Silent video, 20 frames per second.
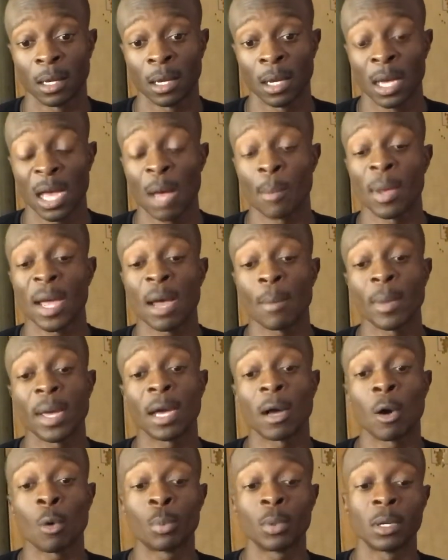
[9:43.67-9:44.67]
I mean, I may
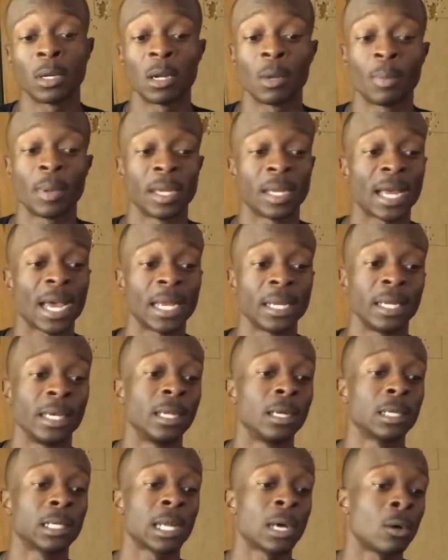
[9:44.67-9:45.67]
have opened it up at night to get
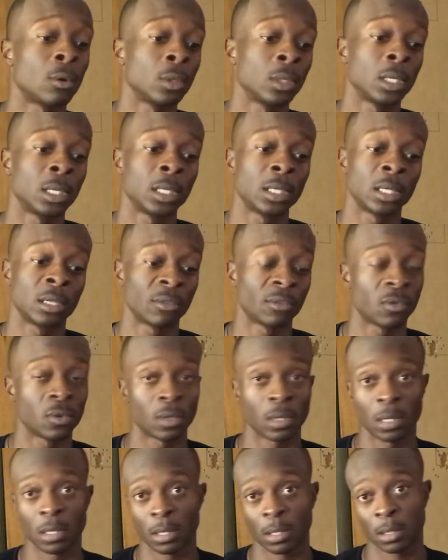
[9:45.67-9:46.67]
a long gun for
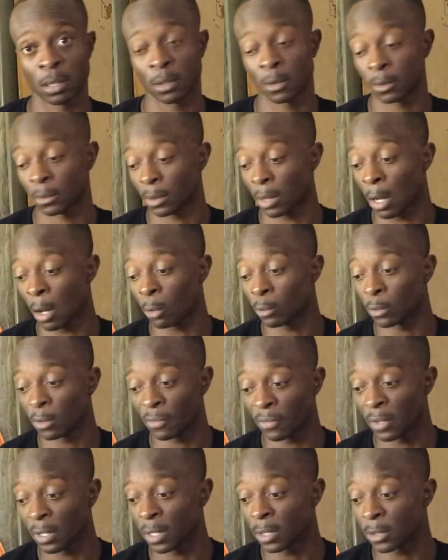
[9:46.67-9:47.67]
home
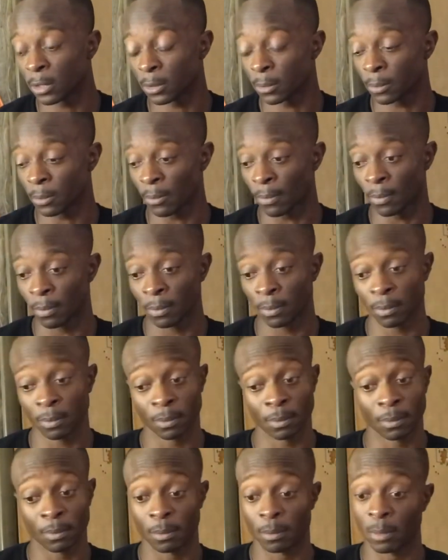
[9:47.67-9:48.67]
defense,
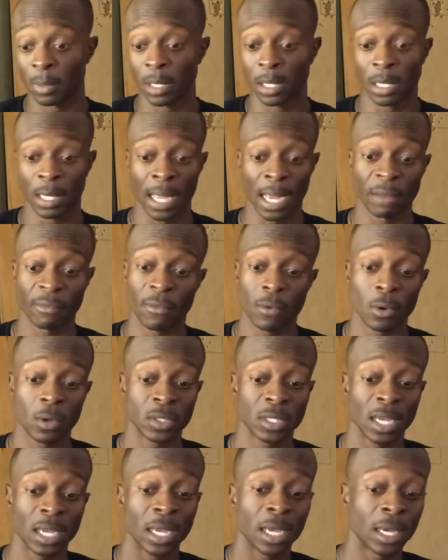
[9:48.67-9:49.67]
but like far as
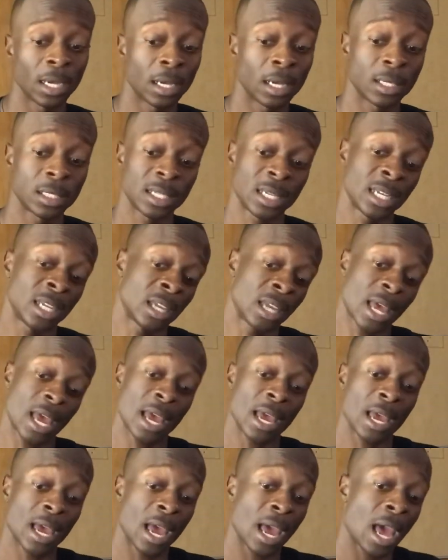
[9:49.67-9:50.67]
handguns,
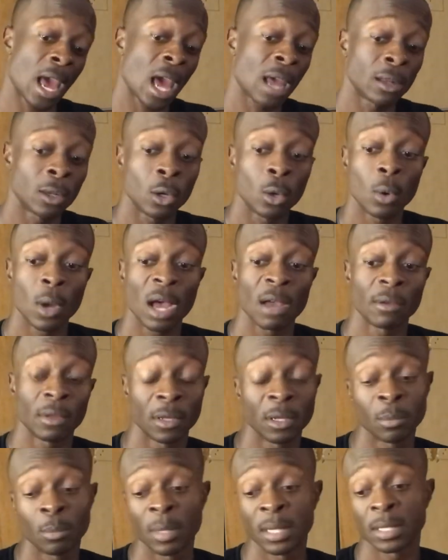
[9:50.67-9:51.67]
I know
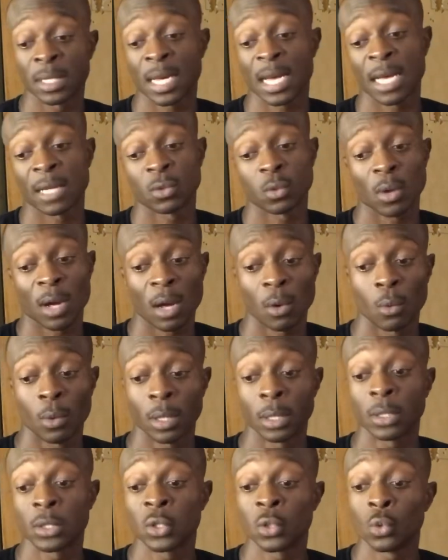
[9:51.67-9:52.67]
it's been times where I
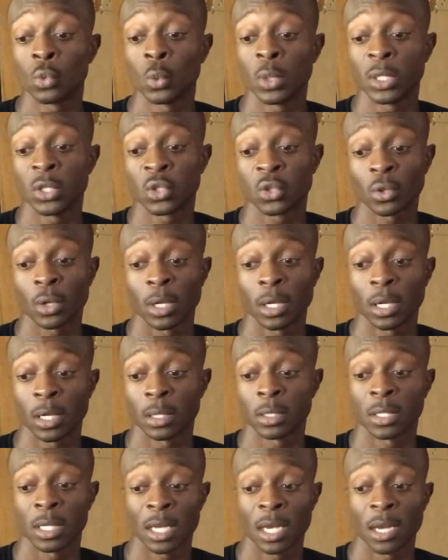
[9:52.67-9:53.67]
went 2 weeks straight
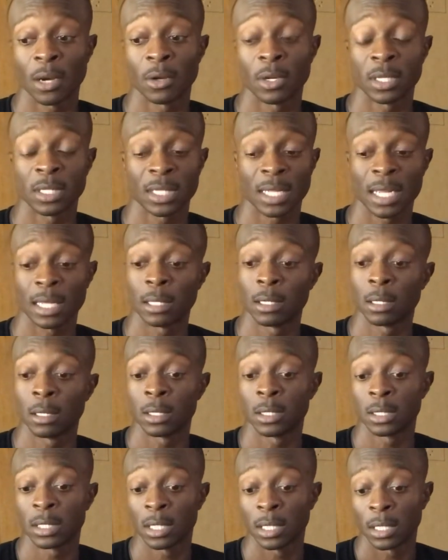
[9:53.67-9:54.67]
to carry this, and I love
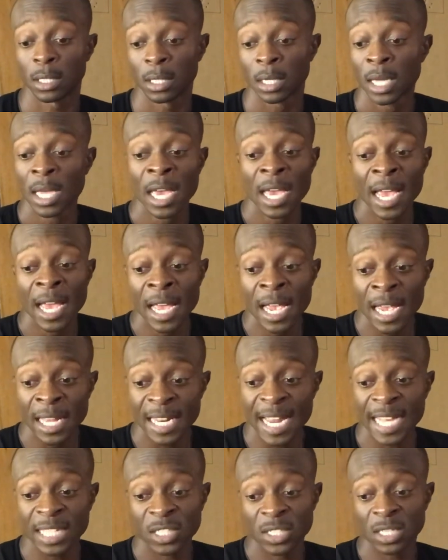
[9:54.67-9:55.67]
this gun.
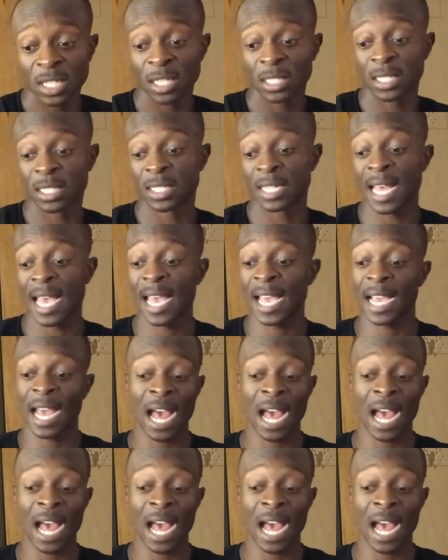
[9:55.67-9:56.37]
Not just because it's 9.